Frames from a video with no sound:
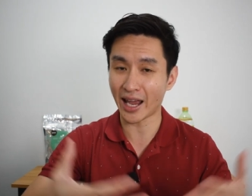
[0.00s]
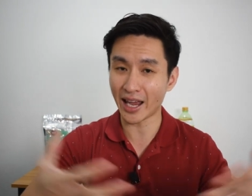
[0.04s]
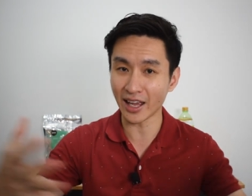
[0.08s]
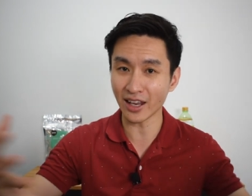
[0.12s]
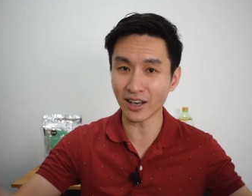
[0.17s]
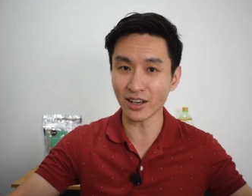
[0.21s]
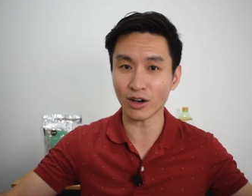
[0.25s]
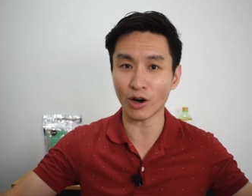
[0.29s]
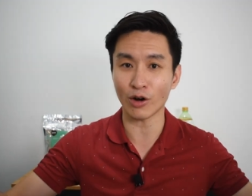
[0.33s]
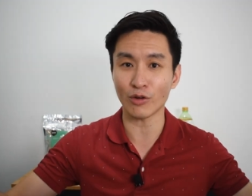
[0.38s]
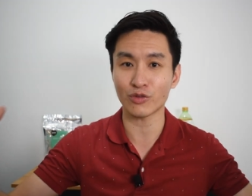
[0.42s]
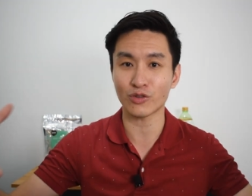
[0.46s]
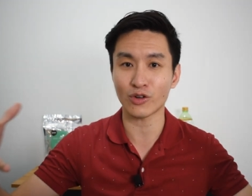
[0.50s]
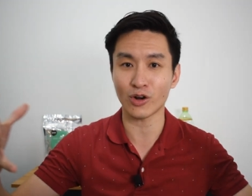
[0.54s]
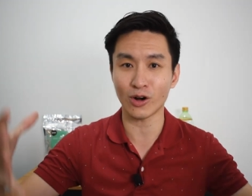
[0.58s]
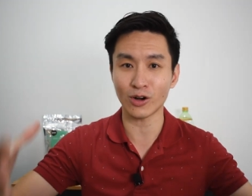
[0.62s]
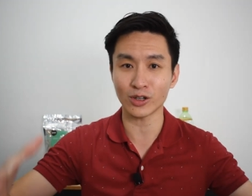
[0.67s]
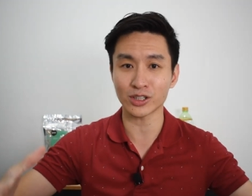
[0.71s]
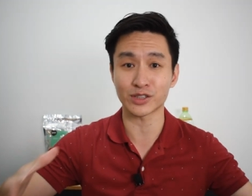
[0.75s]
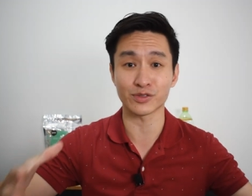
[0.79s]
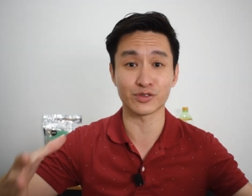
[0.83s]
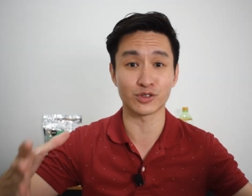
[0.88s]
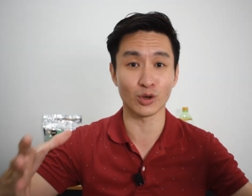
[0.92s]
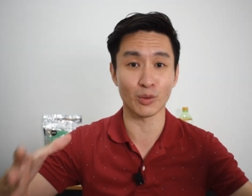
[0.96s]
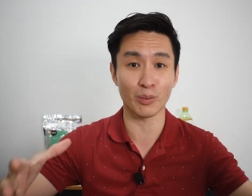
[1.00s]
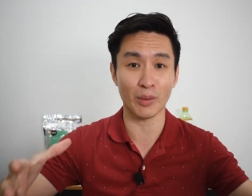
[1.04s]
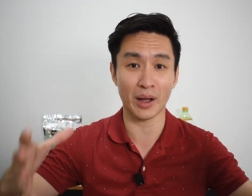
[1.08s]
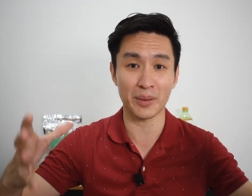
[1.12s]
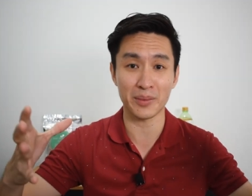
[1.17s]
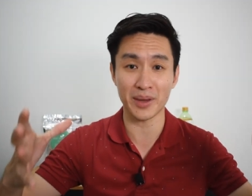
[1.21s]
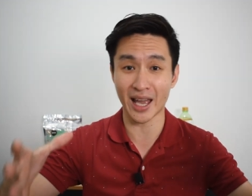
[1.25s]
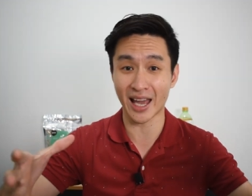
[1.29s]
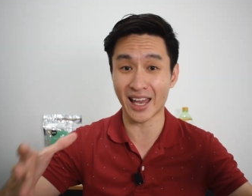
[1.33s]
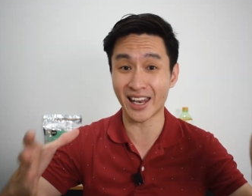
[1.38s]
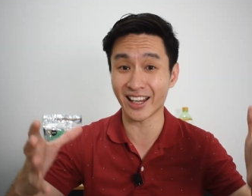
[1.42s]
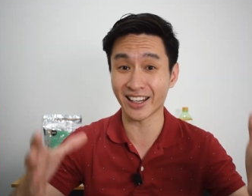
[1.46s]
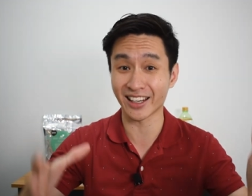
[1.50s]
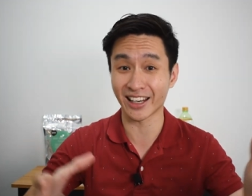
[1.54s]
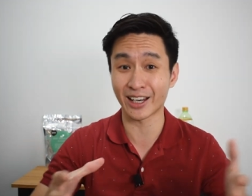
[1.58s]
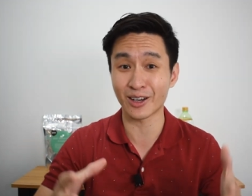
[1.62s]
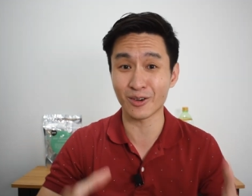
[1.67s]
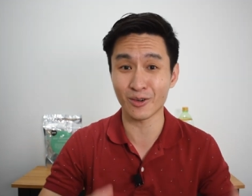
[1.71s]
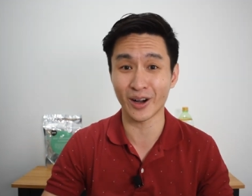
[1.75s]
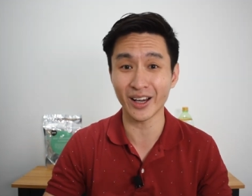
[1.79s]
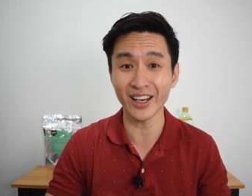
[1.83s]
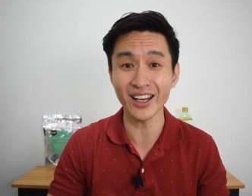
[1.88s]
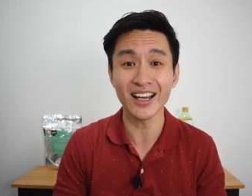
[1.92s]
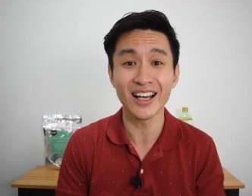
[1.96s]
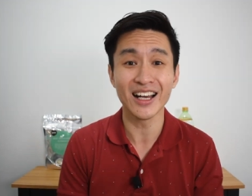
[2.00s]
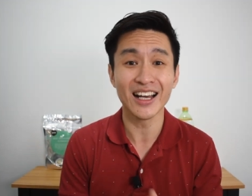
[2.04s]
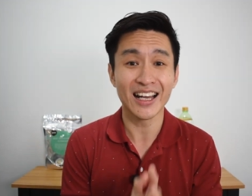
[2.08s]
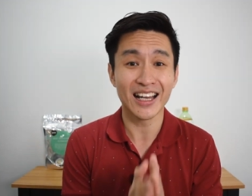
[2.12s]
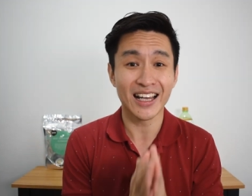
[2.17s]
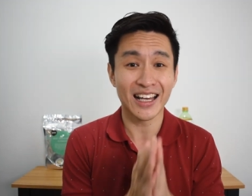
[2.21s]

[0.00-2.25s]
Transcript: And of course, if you don't mind me adding another one,